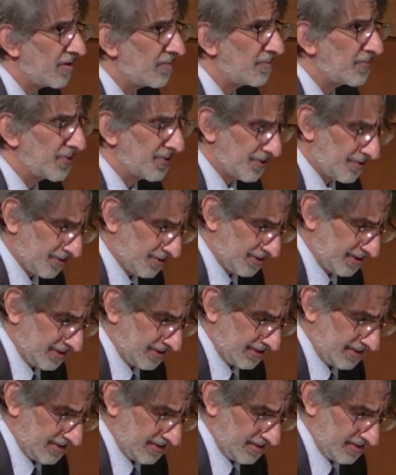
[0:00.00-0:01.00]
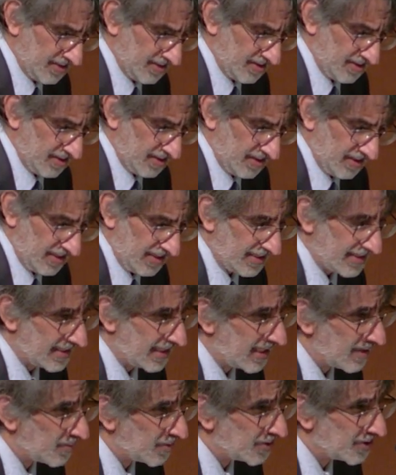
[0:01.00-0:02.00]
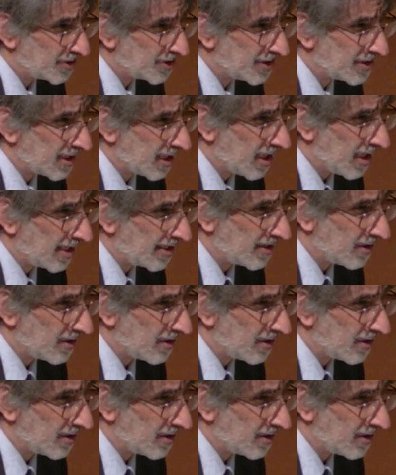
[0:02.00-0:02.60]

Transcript: person is able to die